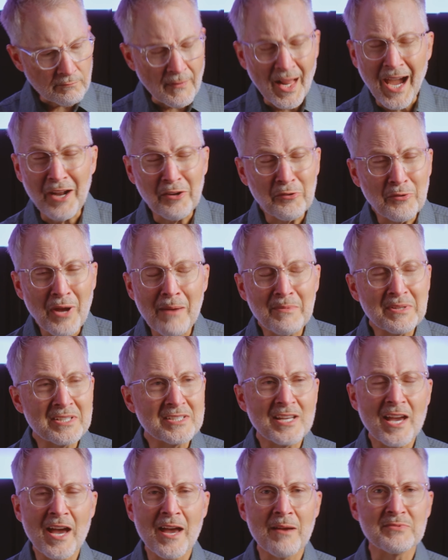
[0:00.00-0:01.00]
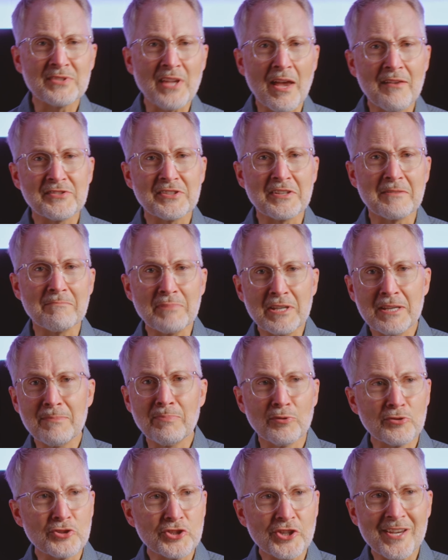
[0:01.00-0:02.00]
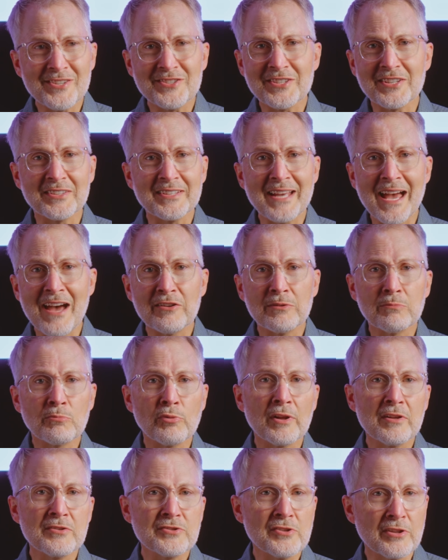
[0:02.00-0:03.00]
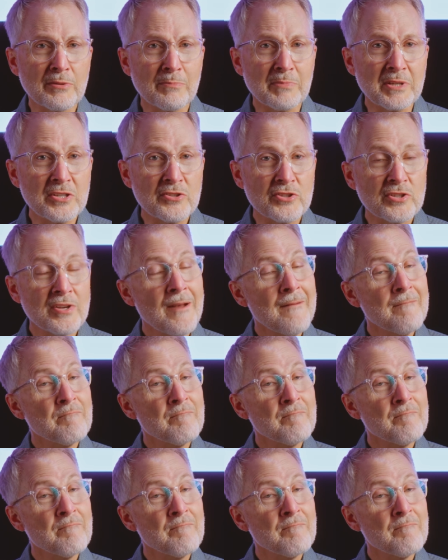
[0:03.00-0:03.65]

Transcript: I don't know how many times I've seen people chasing down umbrellas on the beach.